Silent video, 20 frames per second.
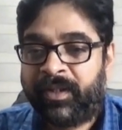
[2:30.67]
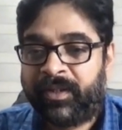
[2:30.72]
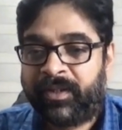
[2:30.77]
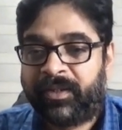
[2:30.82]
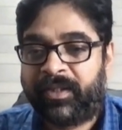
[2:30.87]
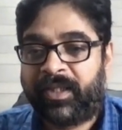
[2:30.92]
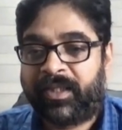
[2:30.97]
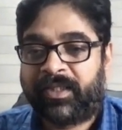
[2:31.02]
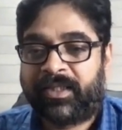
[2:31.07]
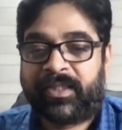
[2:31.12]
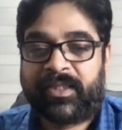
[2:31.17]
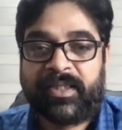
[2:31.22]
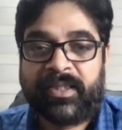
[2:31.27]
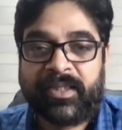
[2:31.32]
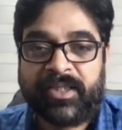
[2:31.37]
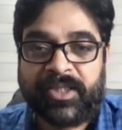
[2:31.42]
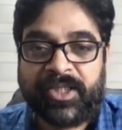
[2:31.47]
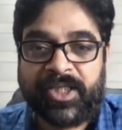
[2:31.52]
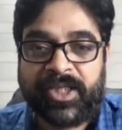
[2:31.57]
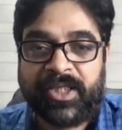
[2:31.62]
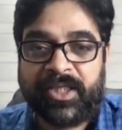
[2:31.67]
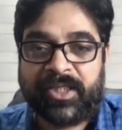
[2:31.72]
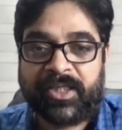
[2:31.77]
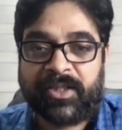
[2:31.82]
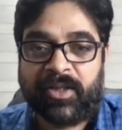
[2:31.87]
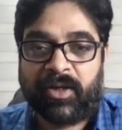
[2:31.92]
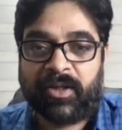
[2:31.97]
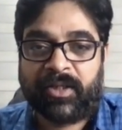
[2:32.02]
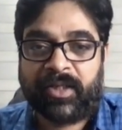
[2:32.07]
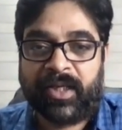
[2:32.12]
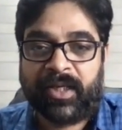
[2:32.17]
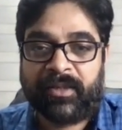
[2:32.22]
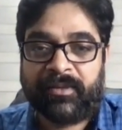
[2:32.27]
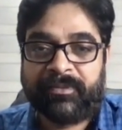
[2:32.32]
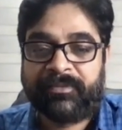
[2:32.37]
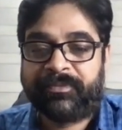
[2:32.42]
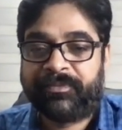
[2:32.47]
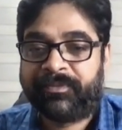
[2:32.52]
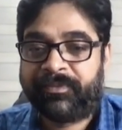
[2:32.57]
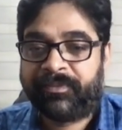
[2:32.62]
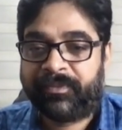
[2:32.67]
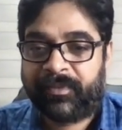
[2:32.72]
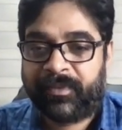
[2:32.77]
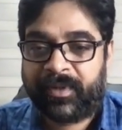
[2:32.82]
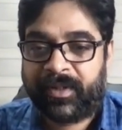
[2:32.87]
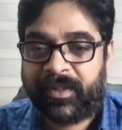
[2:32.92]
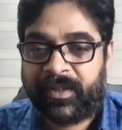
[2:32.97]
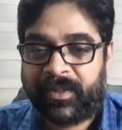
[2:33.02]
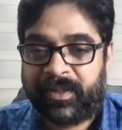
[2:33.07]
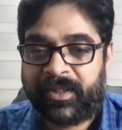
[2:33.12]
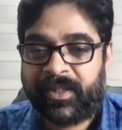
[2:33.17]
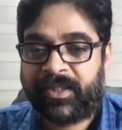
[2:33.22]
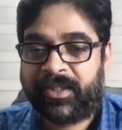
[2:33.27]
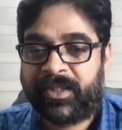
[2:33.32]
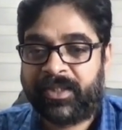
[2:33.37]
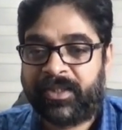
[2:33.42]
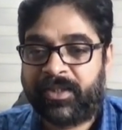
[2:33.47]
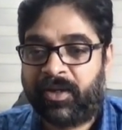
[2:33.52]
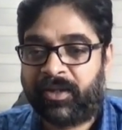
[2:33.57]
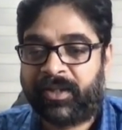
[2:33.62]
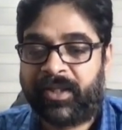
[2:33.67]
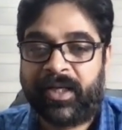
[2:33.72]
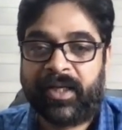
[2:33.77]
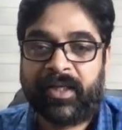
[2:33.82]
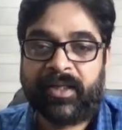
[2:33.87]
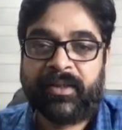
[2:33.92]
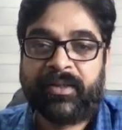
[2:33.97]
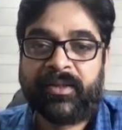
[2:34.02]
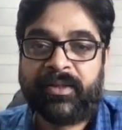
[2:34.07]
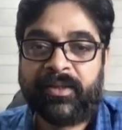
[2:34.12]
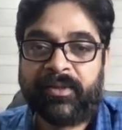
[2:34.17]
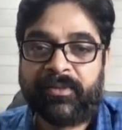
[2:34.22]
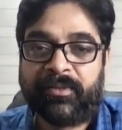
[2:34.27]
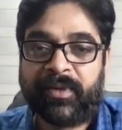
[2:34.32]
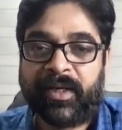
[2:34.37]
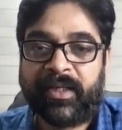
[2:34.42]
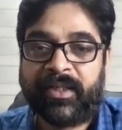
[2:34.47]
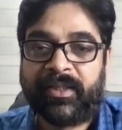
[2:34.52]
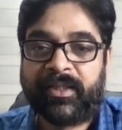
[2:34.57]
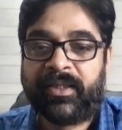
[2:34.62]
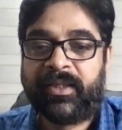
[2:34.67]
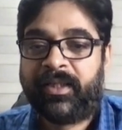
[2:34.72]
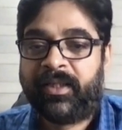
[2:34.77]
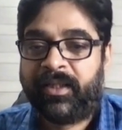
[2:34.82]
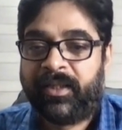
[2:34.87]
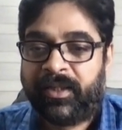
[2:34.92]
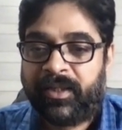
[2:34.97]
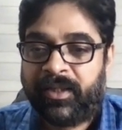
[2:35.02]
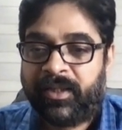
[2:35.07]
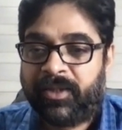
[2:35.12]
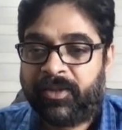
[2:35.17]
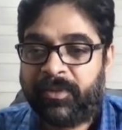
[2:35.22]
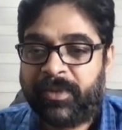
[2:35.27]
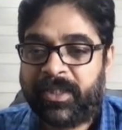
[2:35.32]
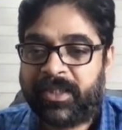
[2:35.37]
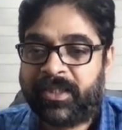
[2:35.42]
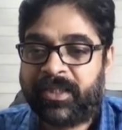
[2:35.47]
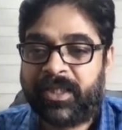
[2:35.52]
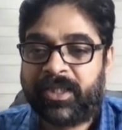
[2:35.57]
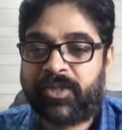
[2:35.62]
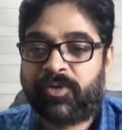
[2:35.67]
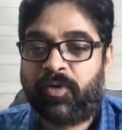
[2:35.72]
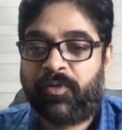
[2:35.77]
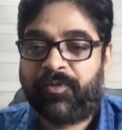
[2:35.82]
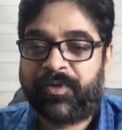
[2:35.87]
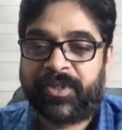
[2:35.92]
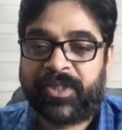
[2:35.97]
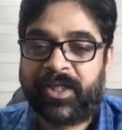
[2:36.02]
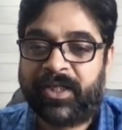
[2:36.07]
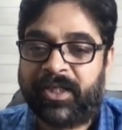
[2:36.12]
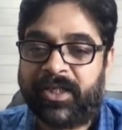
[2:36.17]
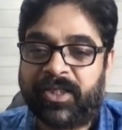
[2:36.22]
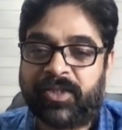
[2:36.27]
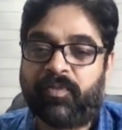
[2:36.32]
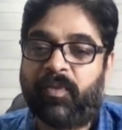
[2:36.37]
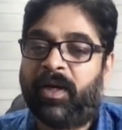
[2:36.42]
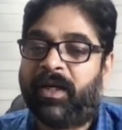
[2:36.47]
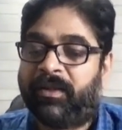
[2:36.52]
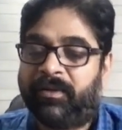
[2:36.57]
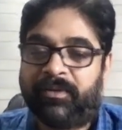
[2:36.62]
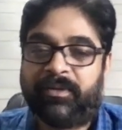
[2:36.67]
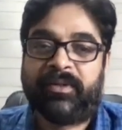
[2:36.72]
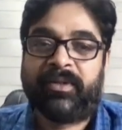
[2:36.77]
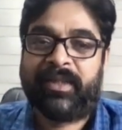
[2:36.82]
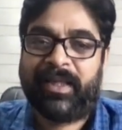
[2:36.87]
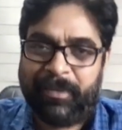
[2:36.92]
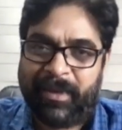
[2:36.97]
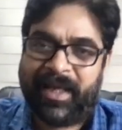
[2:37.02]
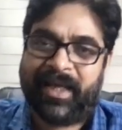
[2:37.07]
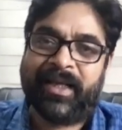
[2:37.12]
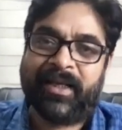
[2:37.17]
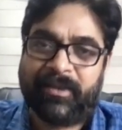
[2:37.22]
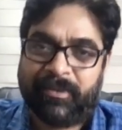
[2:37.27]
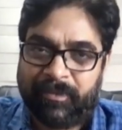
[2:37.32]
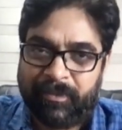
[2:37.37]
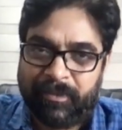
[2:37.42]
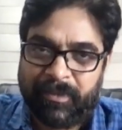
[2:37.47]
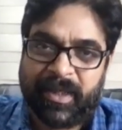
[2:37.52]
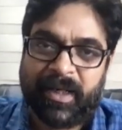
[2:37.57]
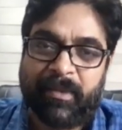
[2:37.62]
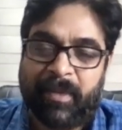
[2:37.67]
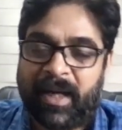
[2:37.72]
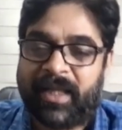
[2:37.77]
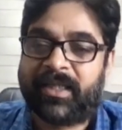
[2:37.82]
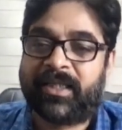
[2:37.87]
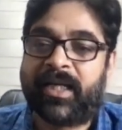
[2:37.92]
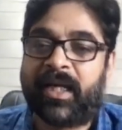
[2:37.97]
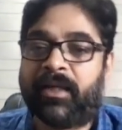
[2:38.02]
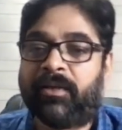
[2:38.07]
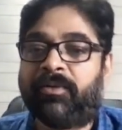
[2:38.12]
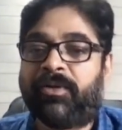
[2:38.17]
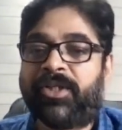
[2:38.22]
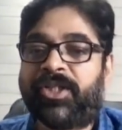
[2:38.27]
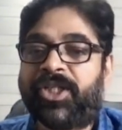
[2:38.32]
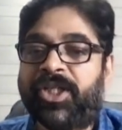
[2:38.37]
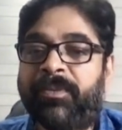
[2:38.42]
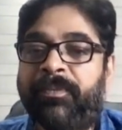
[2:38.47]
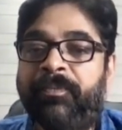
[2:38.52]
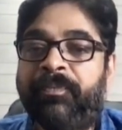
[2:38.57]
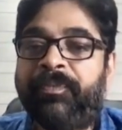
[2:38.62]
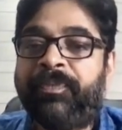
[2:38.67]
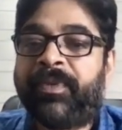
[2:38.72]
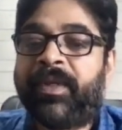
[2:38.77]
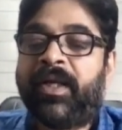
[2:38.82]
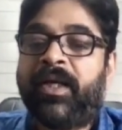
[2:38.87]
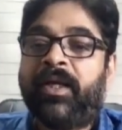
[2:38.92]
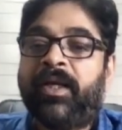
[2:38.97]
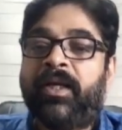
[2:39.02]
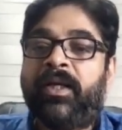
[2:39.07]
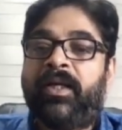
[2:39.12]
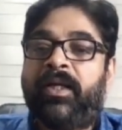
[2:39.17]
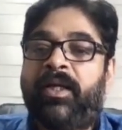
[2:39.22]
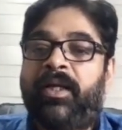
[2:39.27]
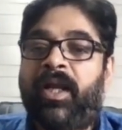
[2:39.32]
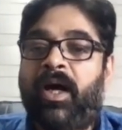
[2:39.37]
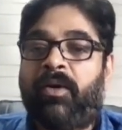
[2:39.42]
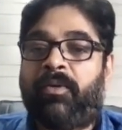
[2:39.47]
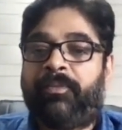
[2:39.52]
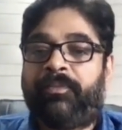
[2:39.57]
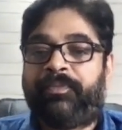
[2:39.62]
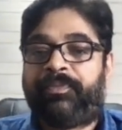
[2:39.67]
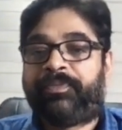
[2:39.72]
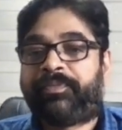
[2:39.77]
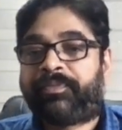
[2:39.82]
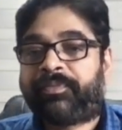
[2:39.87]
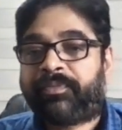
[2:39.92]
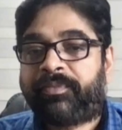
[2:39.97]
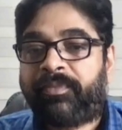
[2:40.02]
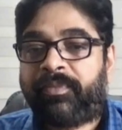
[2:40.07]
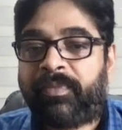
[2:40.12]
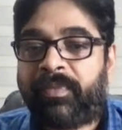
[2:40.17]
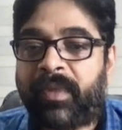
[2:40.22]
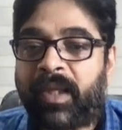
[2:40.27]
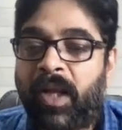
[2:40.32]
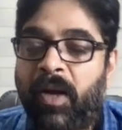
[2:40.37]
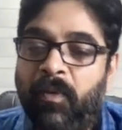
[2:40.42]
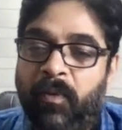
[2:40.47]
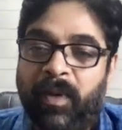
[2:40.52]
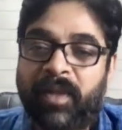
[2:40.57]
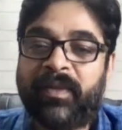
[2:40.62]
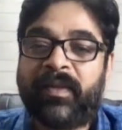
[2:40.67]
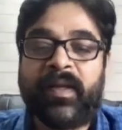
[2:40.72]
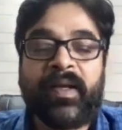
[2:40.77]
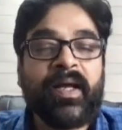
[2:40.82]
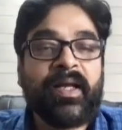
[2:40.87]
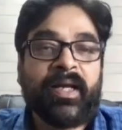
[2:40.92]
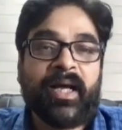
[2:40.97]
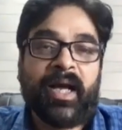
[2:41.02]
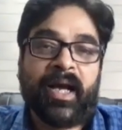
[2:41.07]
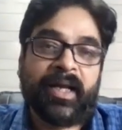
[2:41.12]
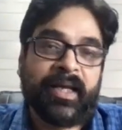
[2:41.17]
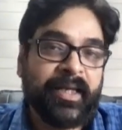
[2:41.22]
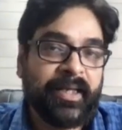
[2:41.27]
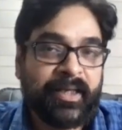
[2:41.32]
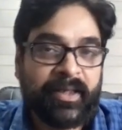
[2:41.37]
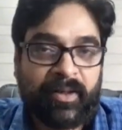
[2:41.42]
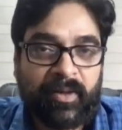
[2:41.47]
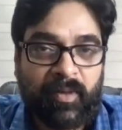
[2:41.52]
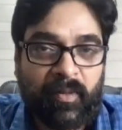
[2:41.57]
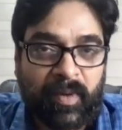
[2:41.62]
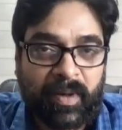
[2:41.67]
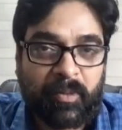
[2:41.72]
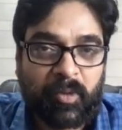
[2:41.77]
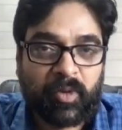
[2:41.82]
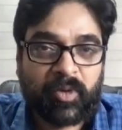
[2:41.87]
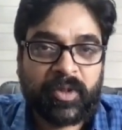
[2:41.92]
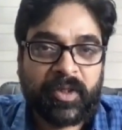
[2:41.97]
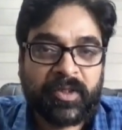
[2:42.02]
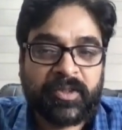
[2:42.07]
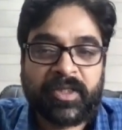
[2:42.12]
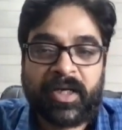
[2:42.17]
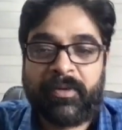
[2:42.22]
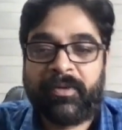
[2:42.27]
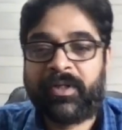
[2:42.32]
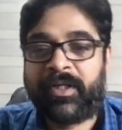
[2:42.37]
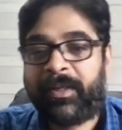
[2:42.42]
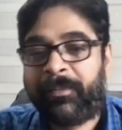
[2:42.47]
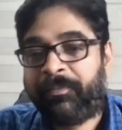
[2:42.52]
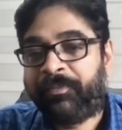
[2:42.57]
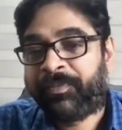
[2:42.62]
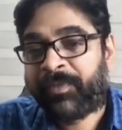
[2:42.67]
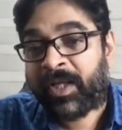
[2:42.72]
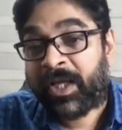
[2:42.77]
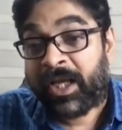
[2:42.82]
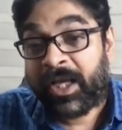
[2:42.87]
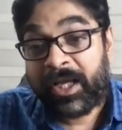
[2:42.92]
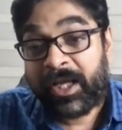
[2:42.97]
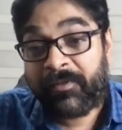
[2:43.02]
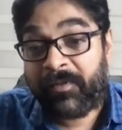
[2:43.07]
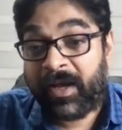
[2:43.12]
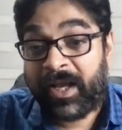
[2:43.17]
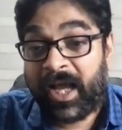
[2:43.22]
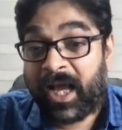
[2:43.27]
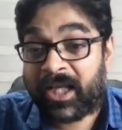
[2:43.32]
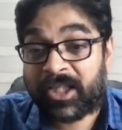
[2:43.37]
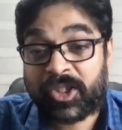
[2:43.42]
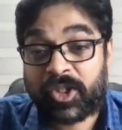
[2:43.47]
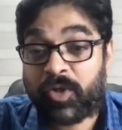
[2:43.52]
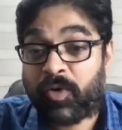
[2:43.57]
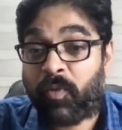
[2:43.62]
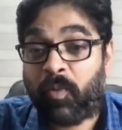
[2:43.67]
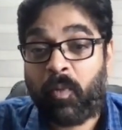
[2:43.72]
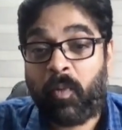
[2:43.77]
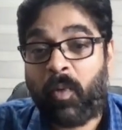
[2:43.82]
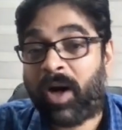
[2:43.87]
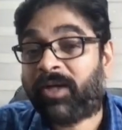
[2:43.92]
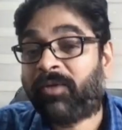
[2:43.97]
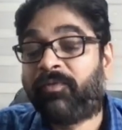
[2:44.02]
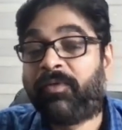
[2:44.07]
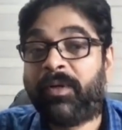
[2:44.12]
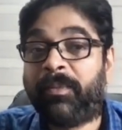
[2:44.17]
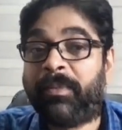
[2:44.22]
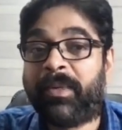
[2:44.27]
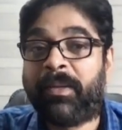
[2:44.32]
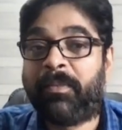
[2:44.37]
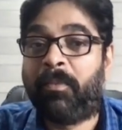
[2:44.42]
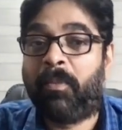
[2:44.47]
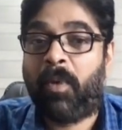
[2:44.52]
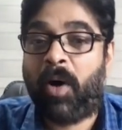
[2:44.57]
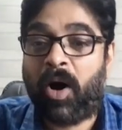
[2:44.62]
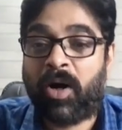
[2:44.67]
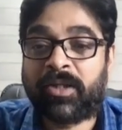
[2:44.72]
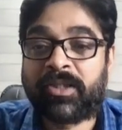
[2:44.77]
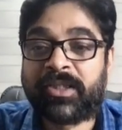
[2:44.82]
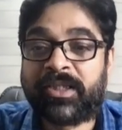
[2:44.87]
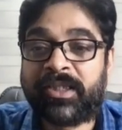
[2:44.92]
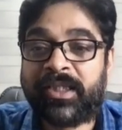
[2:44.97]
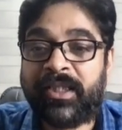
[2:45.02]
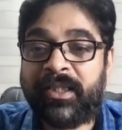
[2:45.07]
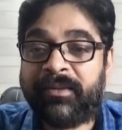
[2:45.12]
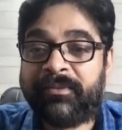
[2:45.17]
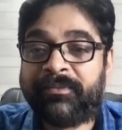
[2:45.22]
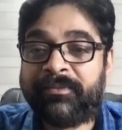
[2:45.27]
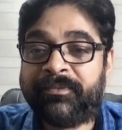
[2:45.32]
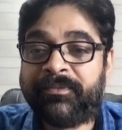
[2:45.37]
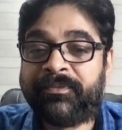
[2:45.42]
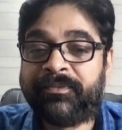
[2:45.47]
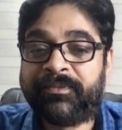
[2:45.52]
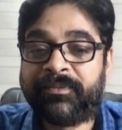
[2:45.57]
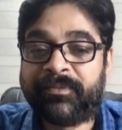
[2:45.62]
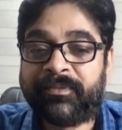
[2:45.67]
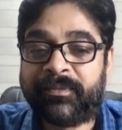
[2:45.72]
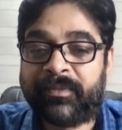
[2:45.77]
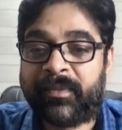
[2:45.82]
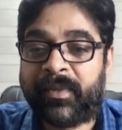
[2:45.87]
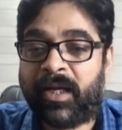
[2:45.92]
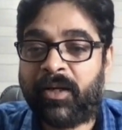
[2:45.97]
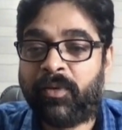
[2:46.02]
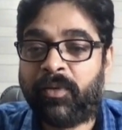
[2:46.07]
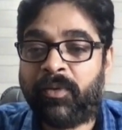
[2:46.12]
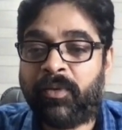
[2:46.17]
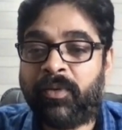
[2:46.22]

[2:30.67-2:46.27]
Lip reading: this. G is not there. This is not there, right? Means this coefficient is 1. They make it minimize calculation. Now, one thing again, one more thing I will tell. If I ask you what will be mod C, hello,